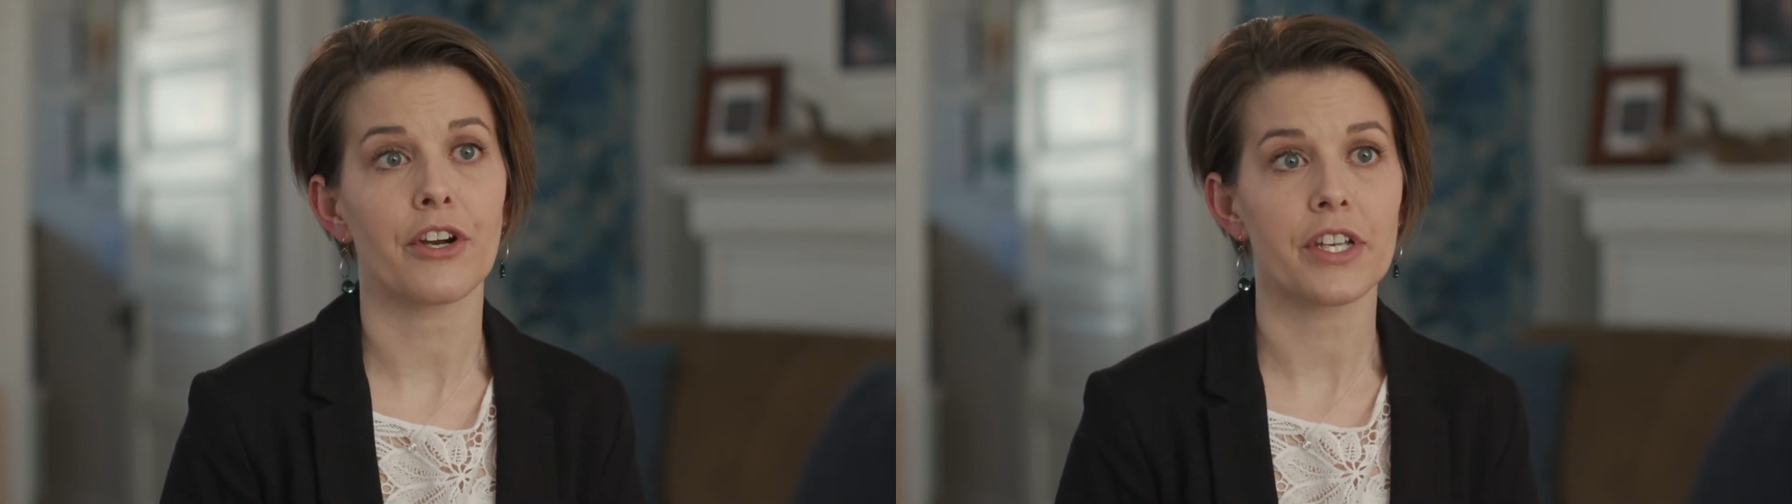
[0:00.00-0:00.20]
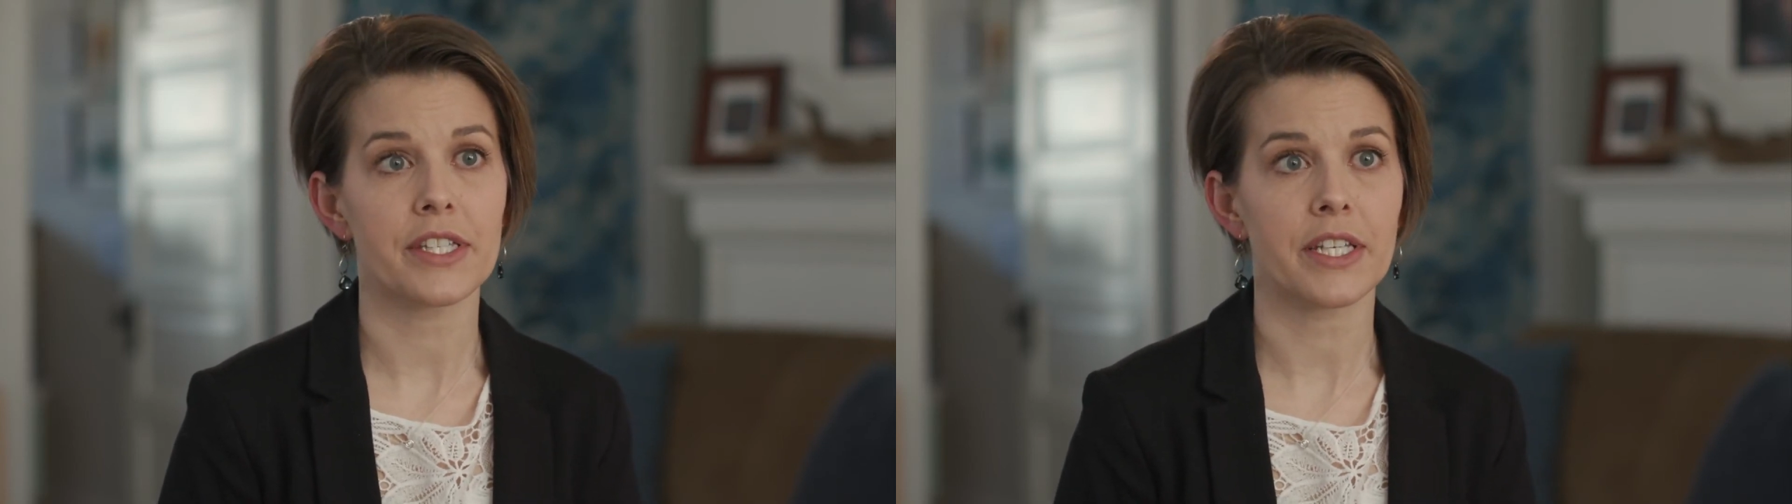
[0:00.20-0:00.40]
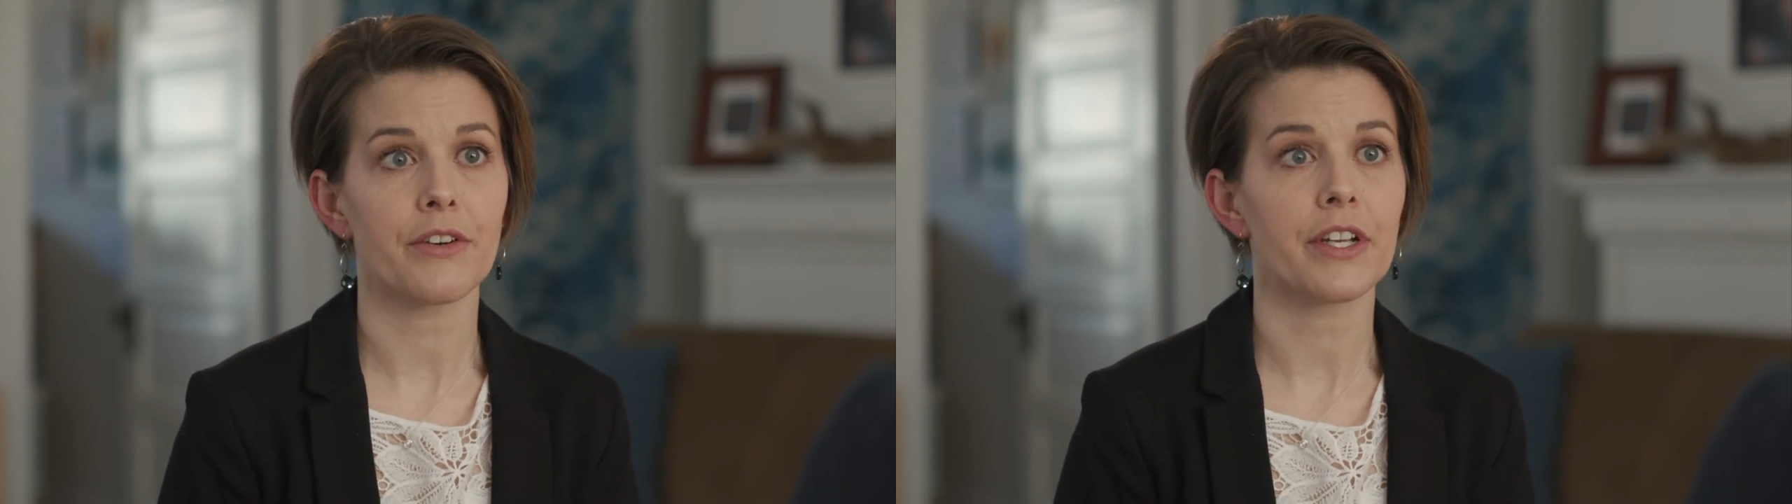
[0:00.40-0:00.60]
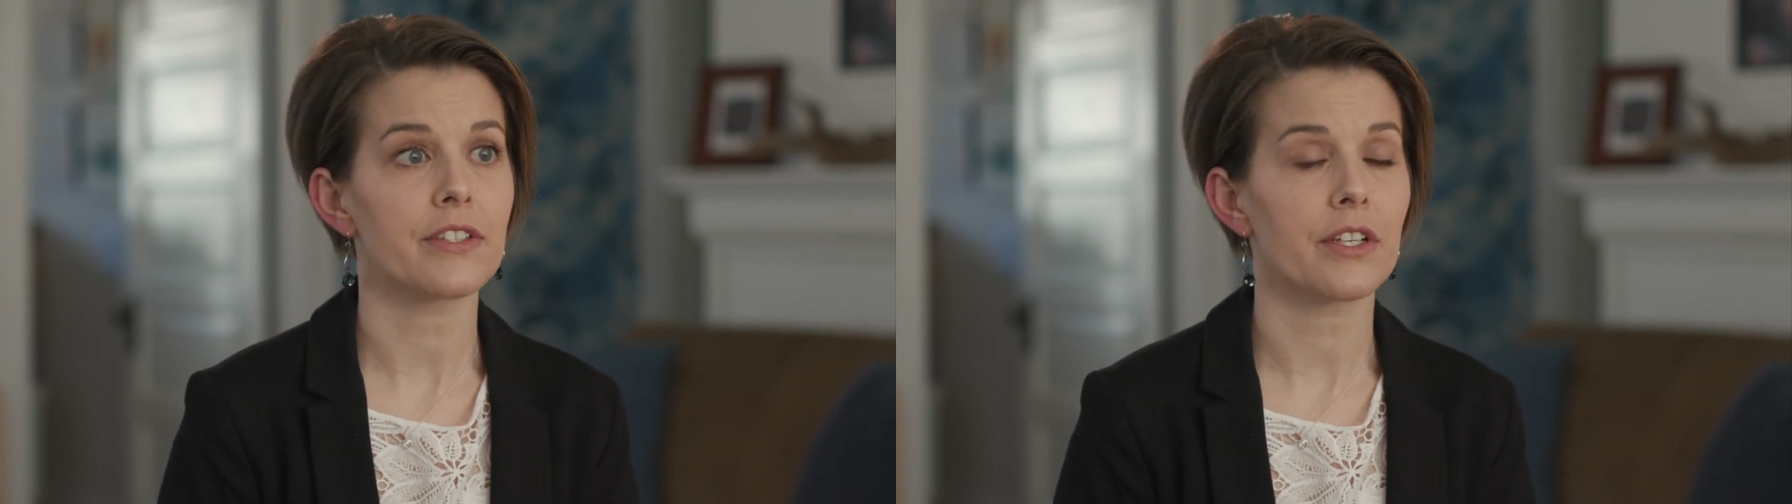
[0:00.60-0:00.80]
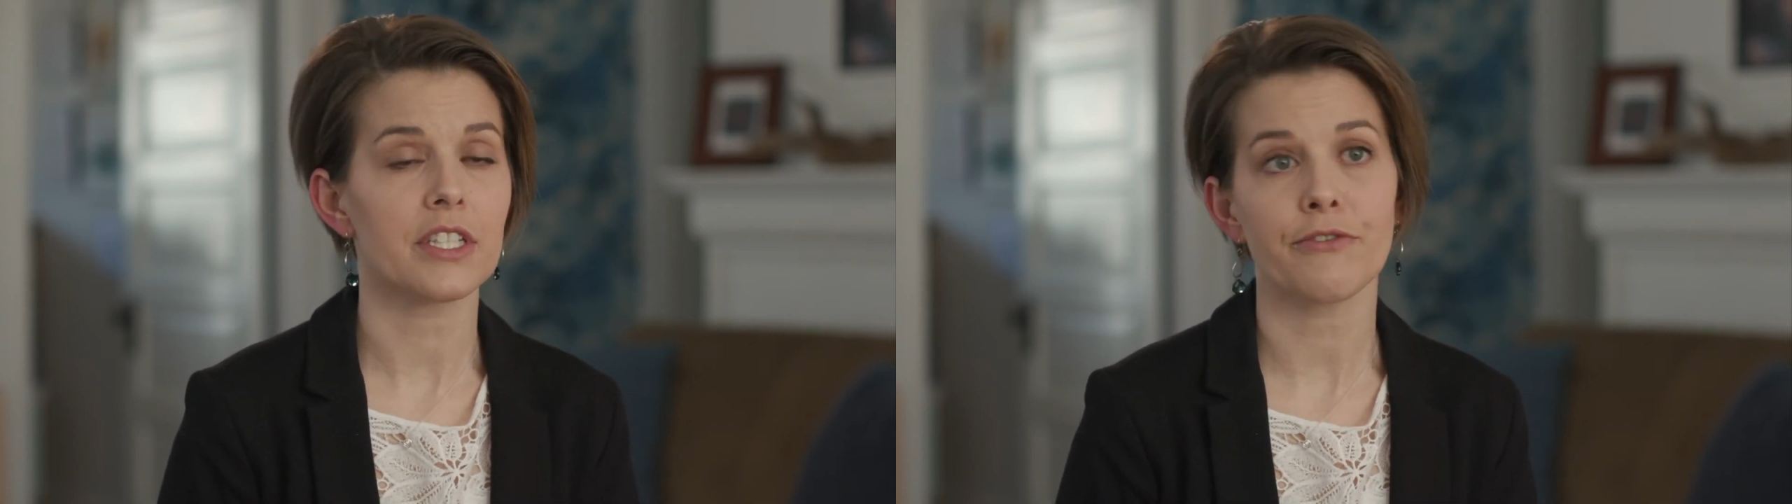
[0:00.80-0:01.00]
various
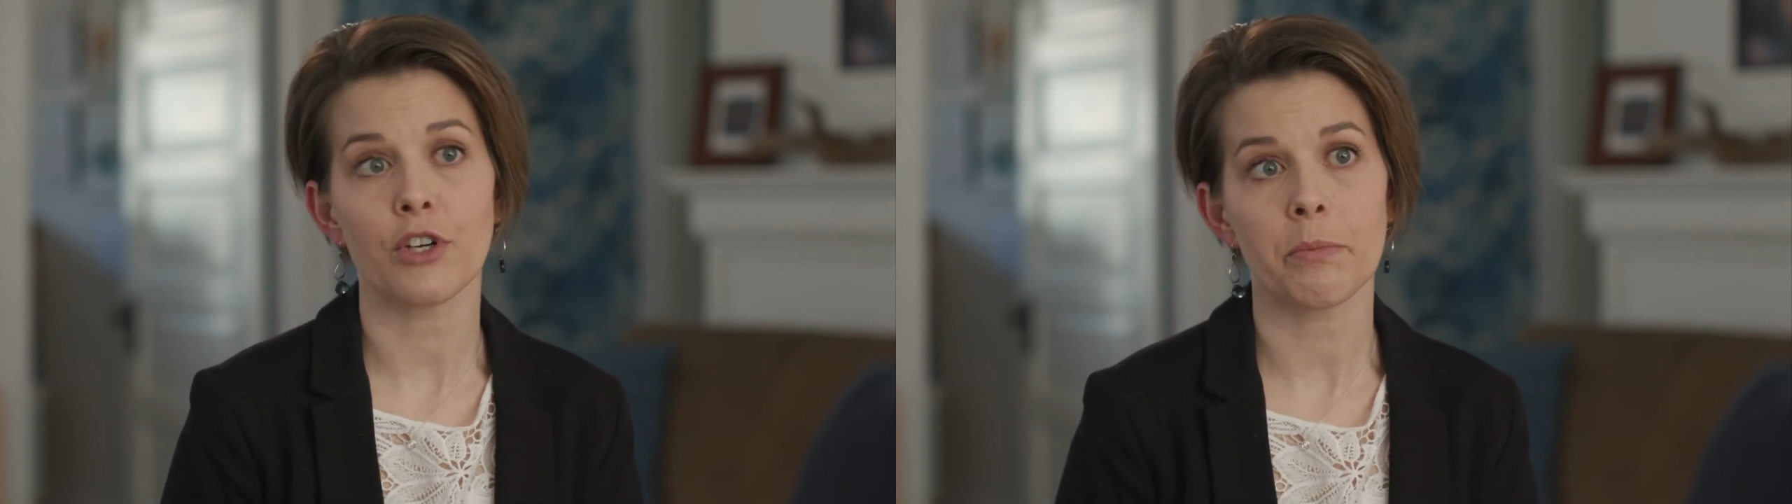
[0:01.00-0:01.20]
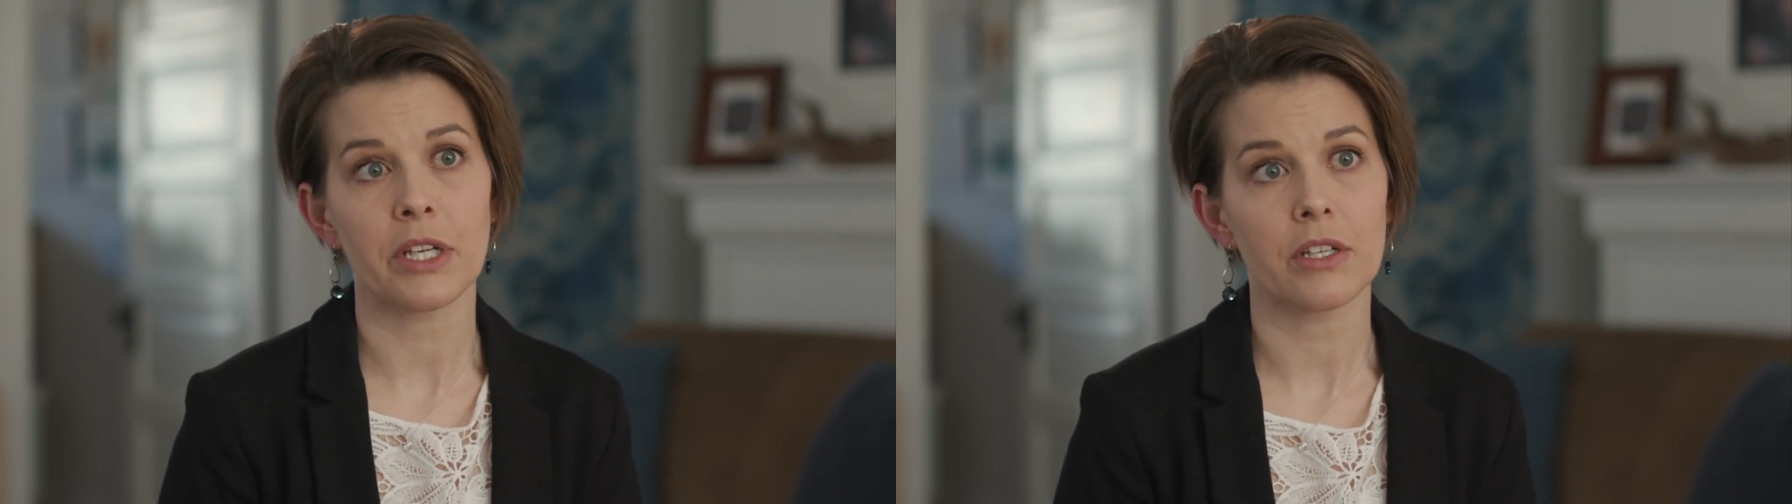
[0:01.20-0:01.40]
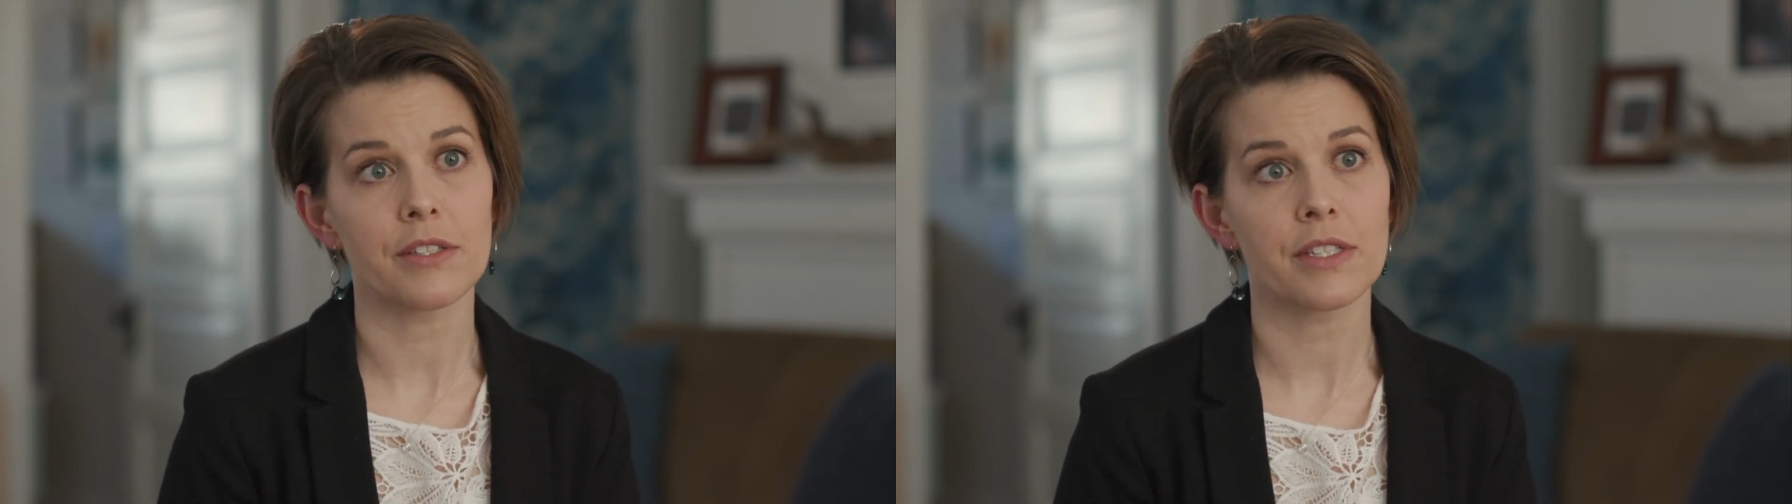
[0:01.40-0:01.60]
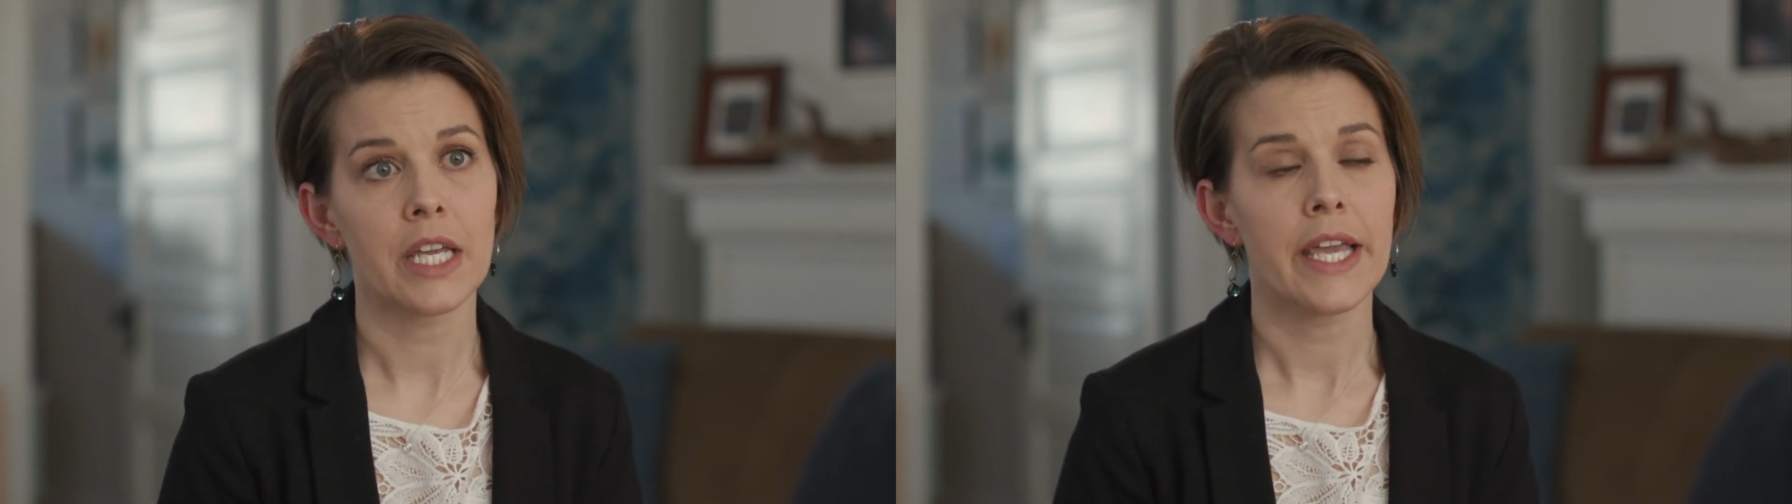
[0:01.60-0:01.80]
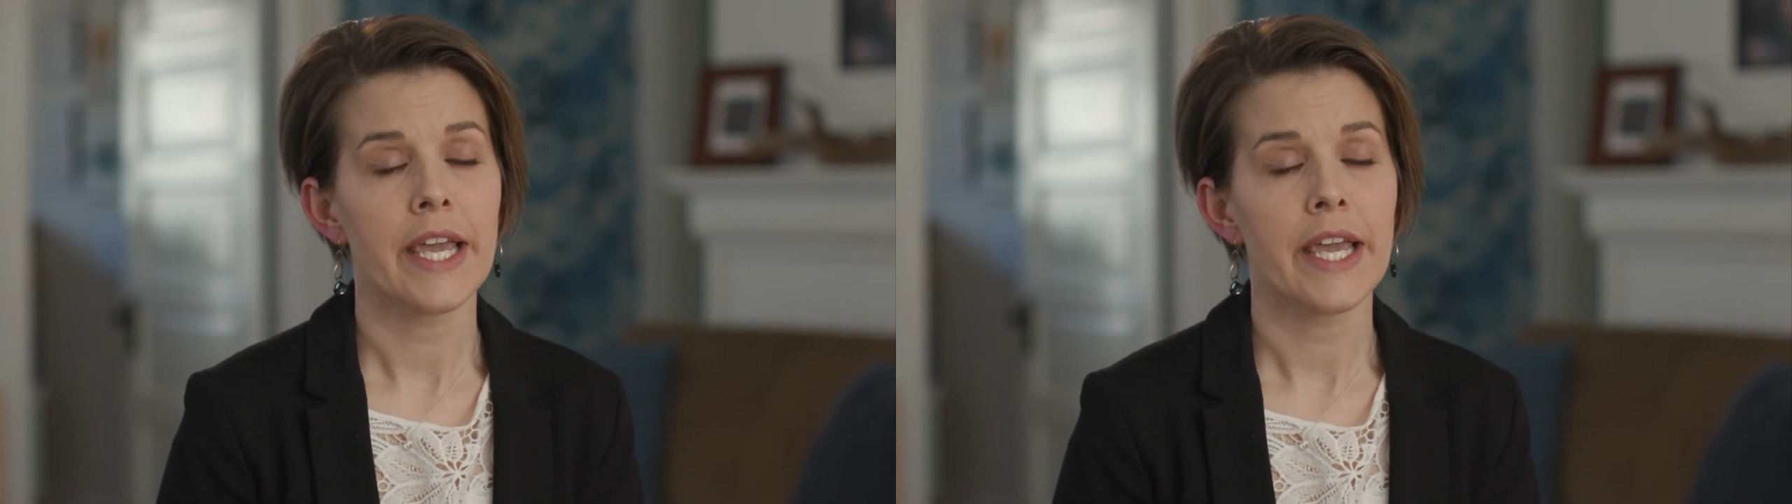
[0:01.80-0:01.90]
hearings on different bills.